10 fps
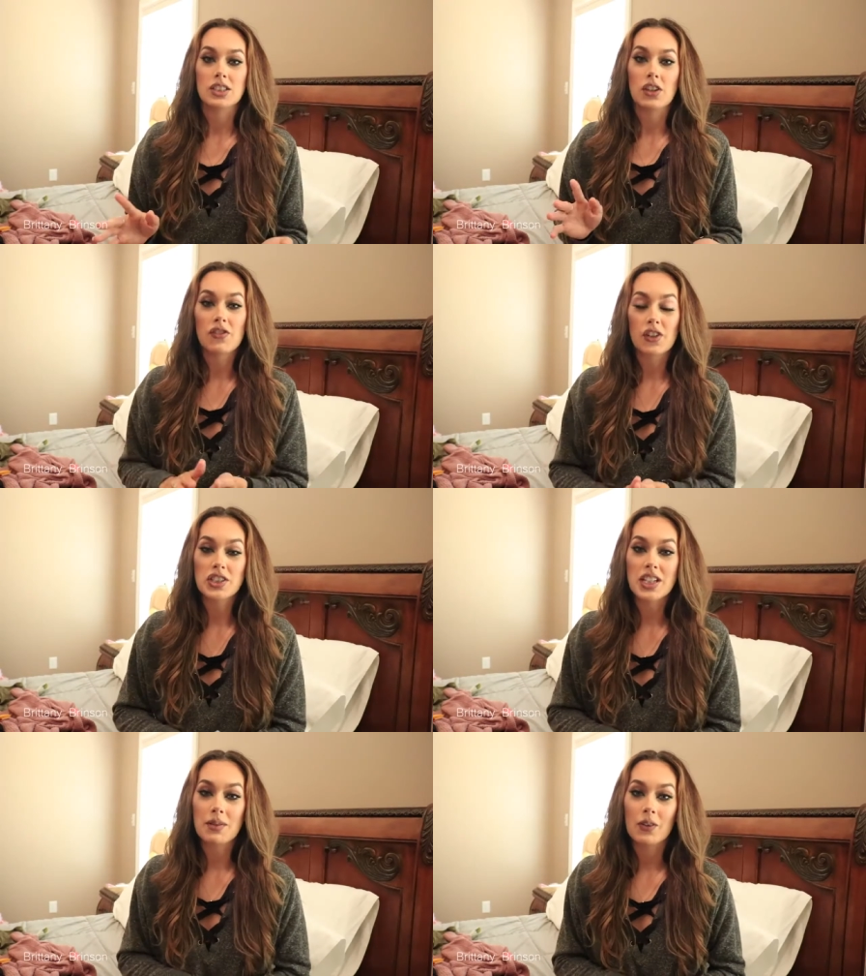so the first
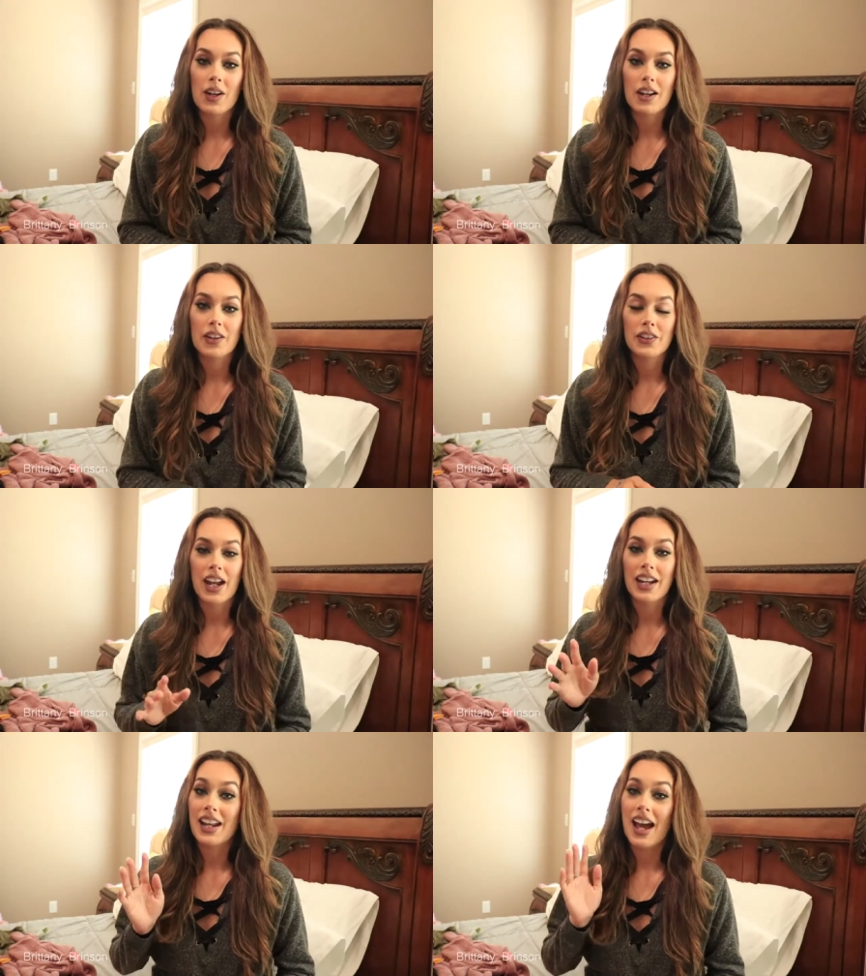time around I
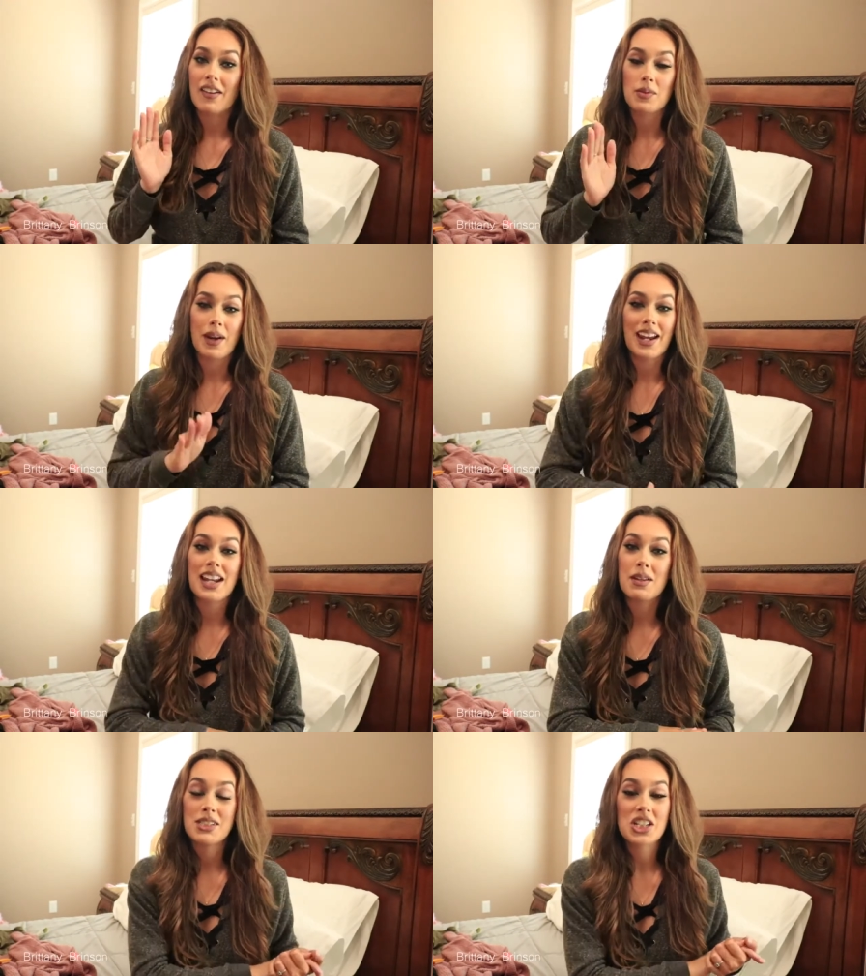didn't have to buy
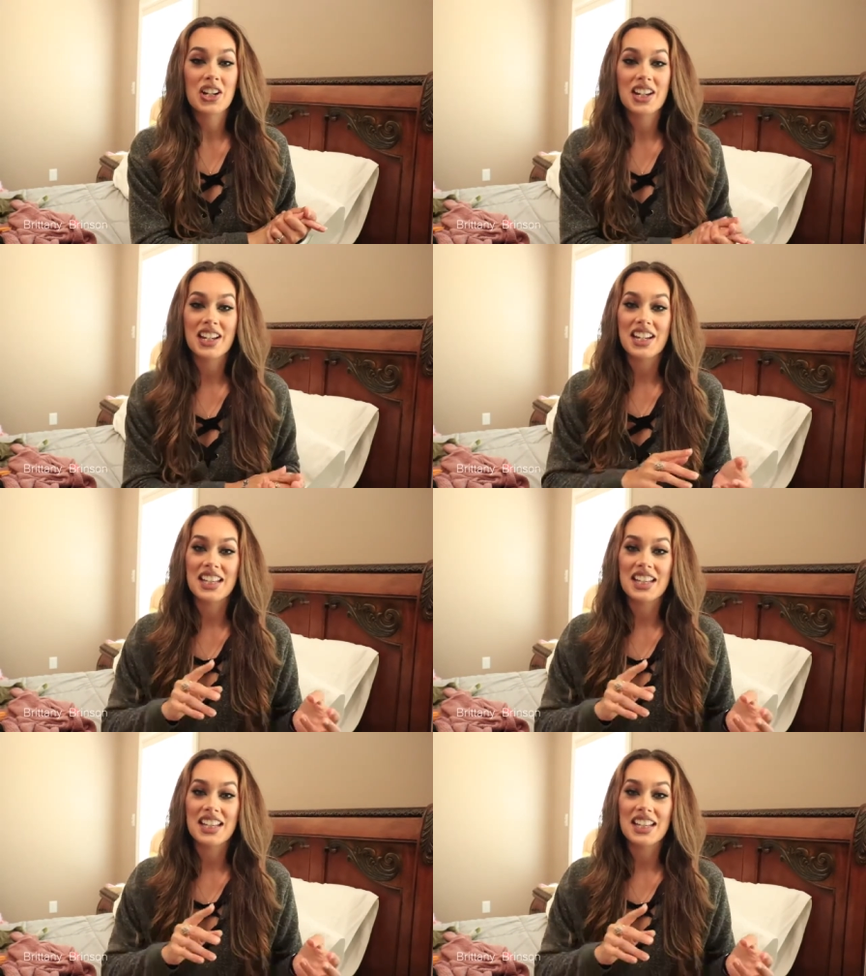any maternity.